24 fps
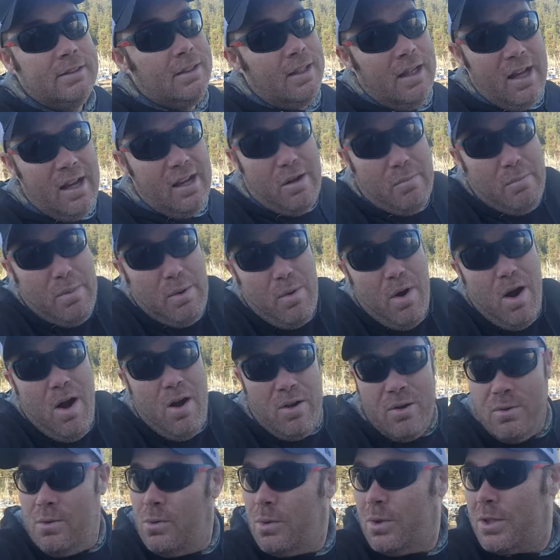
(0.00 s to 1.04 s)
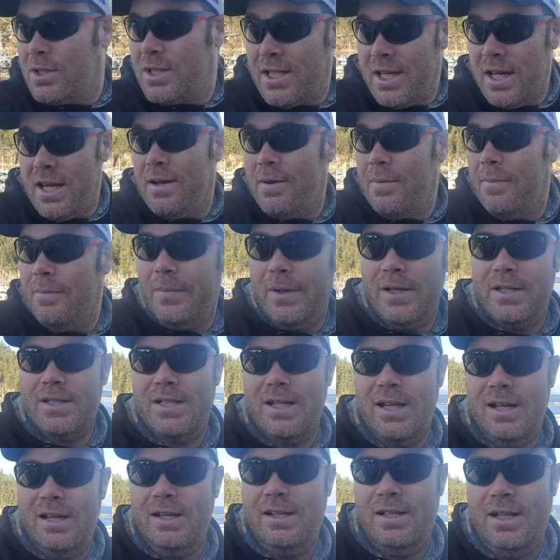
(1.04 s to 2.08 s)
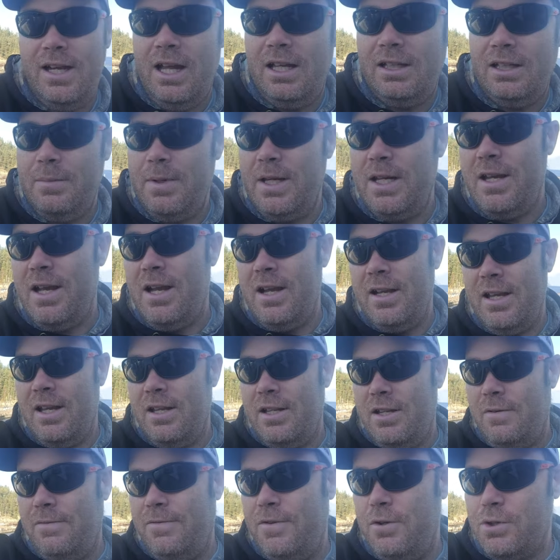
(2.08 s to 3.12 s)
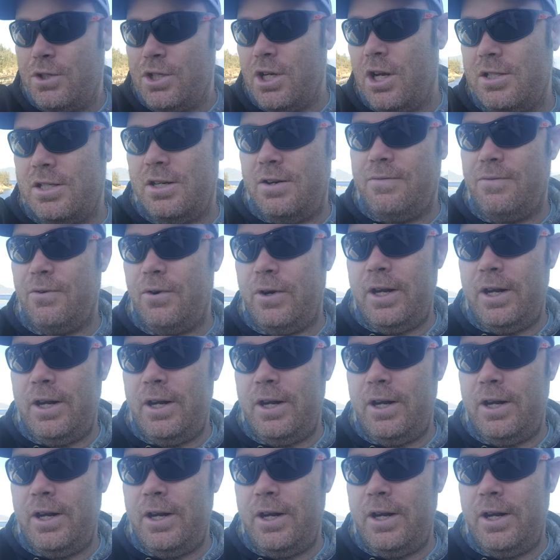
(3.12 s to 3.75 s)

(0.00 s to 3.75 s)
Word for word: I could be wrong, we'll see. But uh, yeah, let me uh, get a few shots here for